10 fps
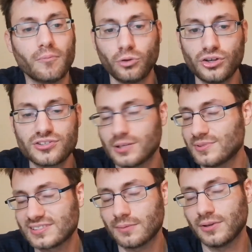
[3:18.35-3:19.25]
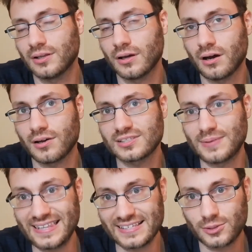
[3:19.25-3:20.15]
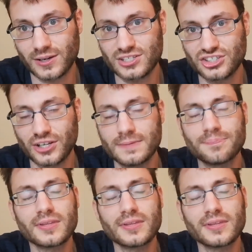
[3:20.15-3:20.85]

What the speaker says: Usually when someone asks me this question,